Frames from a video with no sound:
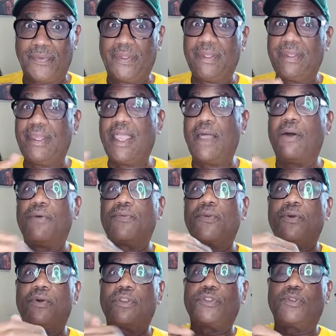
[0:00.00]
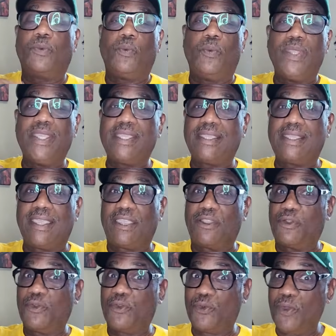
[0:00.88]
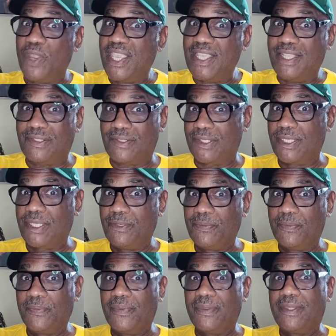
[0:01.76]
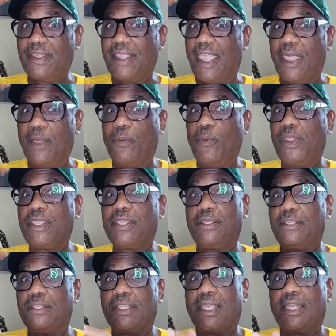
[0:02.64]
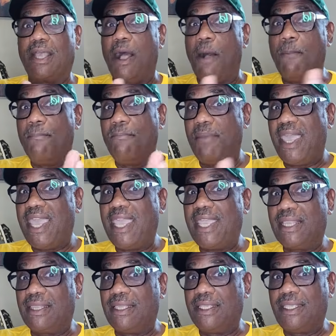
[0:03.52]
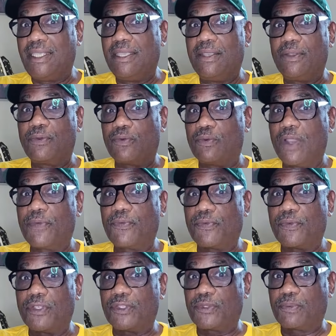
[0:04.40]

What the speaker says: Now, of course, we can get crazy and we can look at a Manley reference